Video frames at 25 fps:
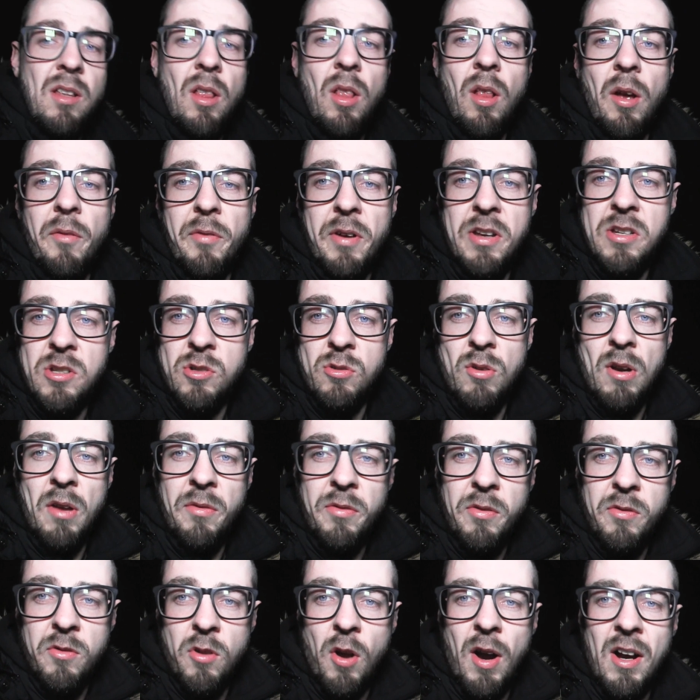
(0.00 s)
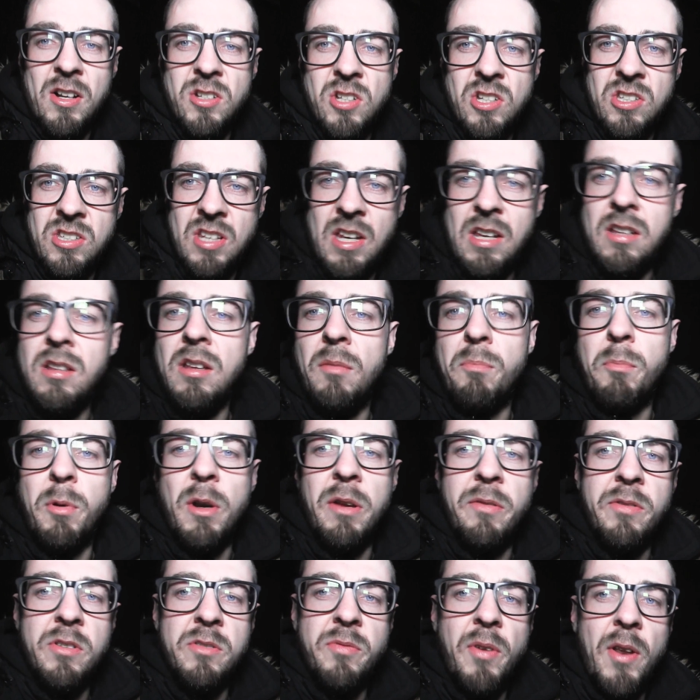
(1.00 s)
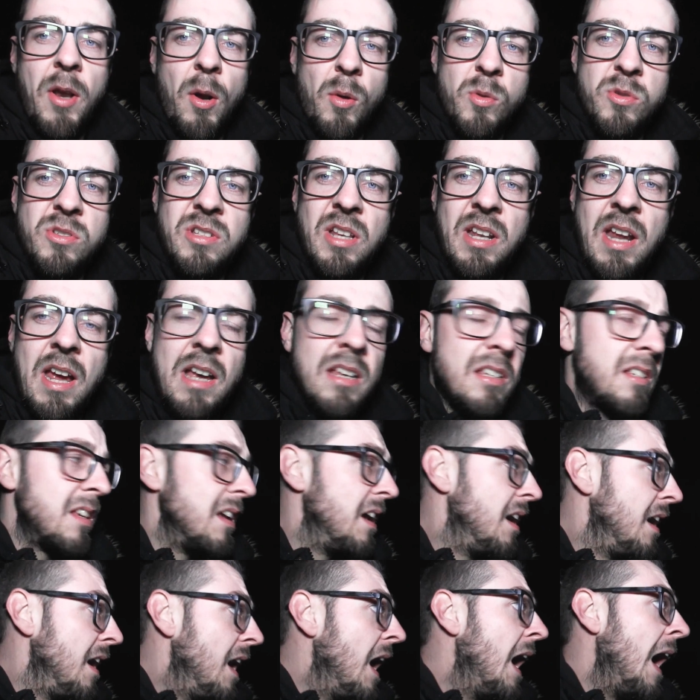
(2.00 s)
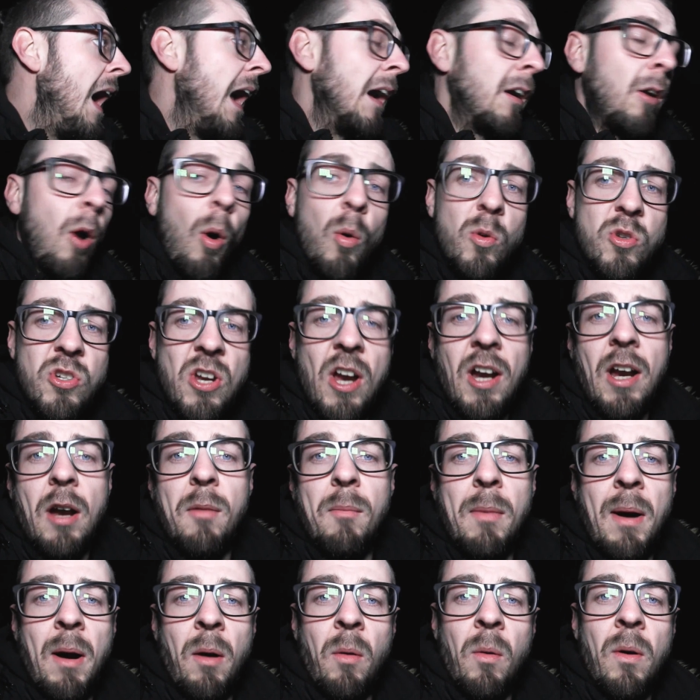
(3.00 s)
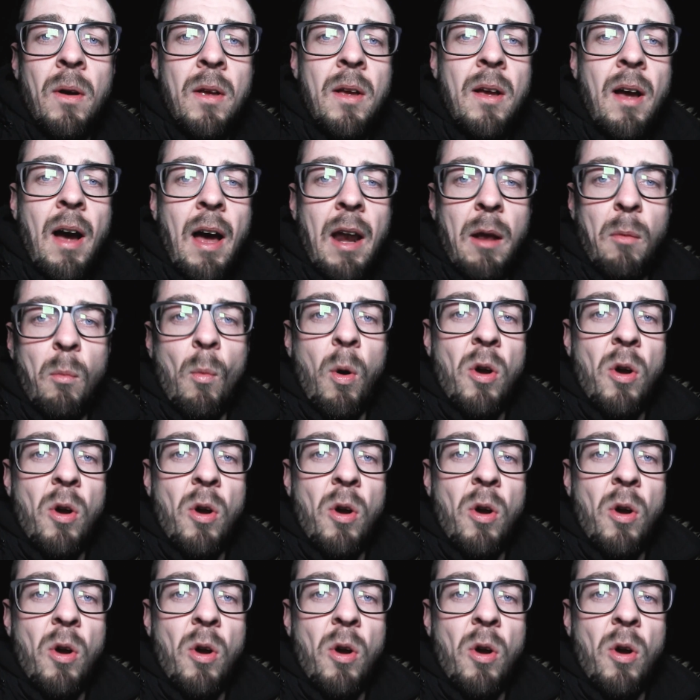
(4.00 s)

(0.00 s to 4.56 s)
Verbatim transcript: a lot of history. If you've not actually seen the previous videos to this, uh, go check them out and then